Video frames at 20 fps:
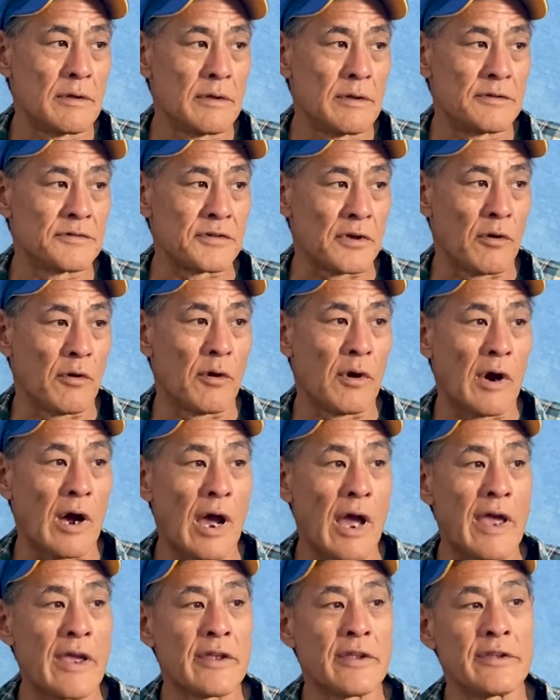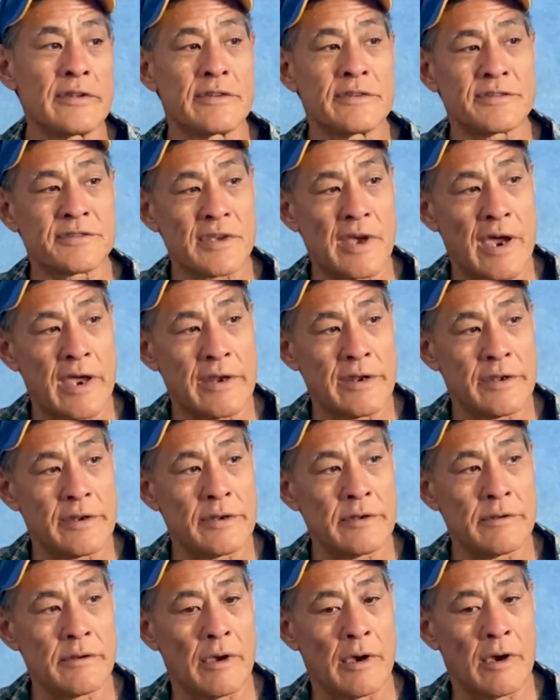So I
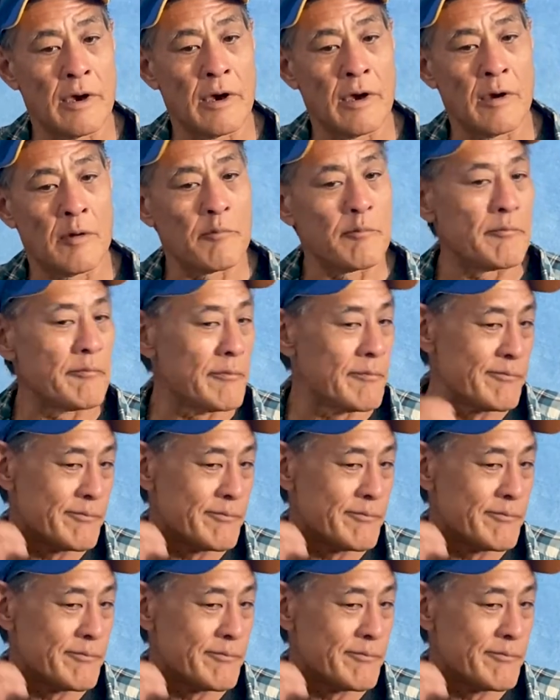decided, and